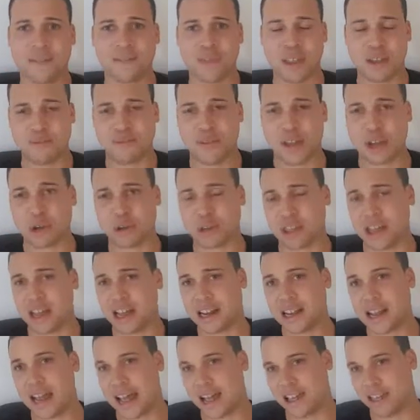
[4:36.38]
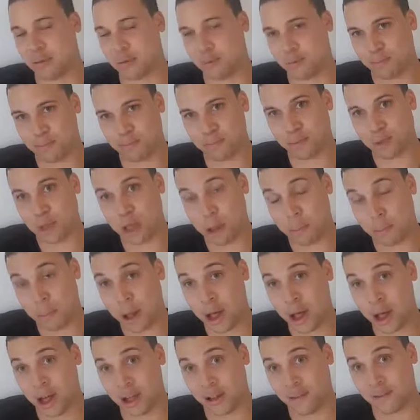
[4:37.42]
it feels like that's a
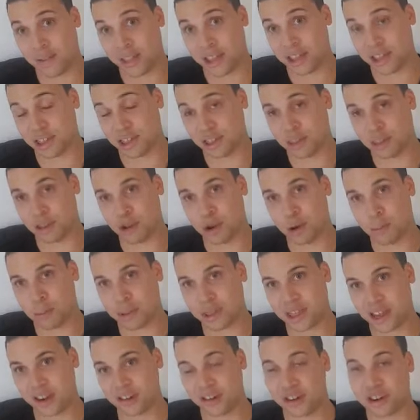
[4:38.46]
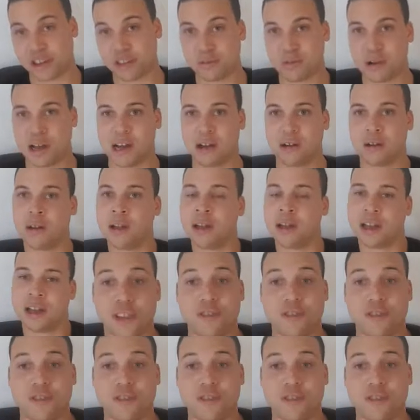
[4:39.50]
part of this composition as well.